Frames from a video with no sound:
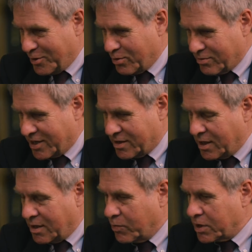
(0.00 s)
All right.
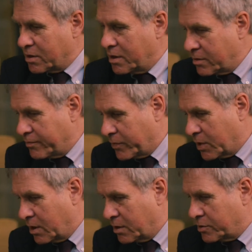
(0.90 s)
Well,
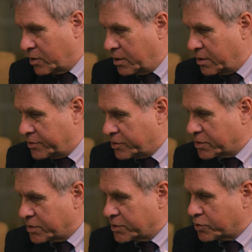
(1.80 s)

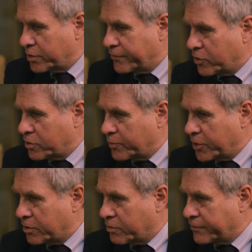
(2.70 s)
just a sort of
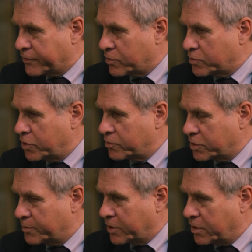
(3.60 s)
autobiographical note
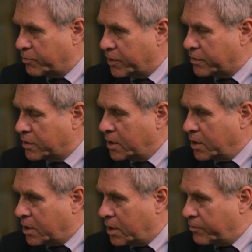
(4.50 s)
to begin with.
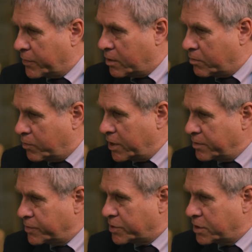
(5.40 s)
When I
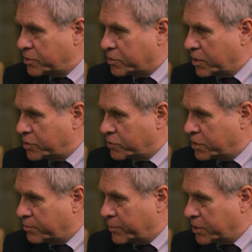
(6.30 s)
was an undergraduate
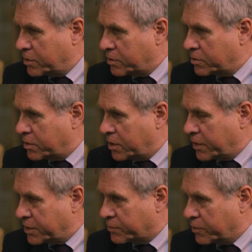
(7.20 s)
at McGill,
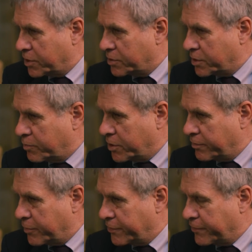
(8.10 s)
that's where I
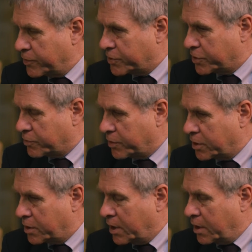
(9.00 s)
my first
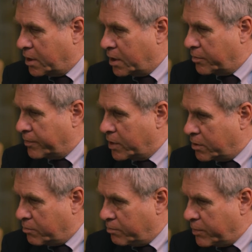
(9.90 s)
degree,
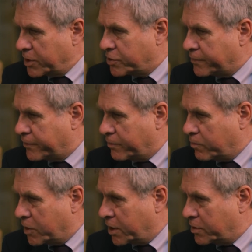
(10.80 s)
much of
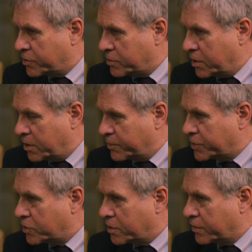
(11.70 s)
what I was
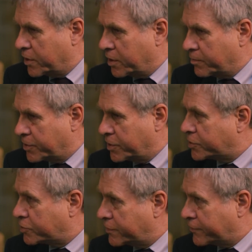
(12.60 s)
taught there was
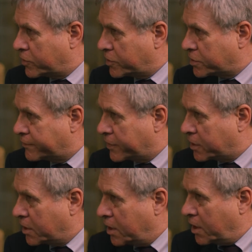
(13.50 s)
history of philosophy,
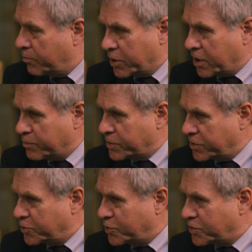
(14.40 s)
but I was
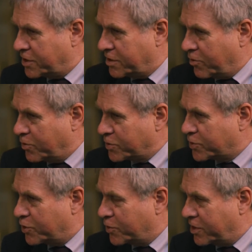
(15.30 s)
interested
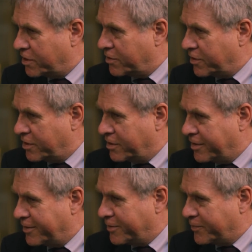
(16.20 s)
also in the
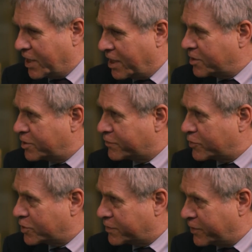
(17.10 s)
analytic
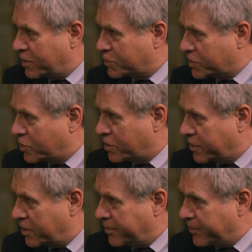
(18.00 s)
philosophy that was taught
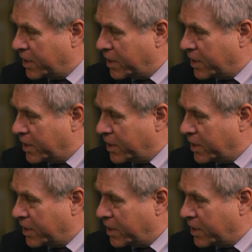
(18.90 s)
there.